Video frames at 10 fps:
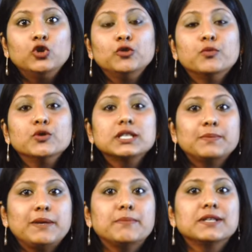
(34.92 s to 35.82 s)
to
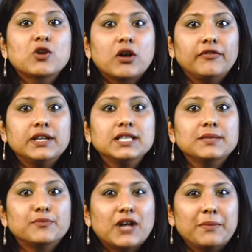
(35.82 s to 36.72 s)
boost people's
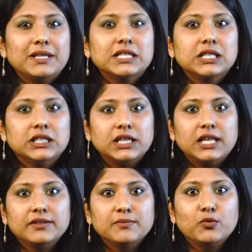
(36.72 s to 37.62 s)
confidence in Prime Minister
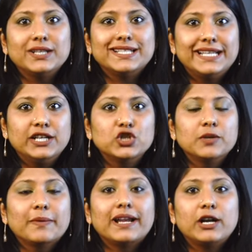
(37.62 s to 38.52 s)
Narendra Modi's leadership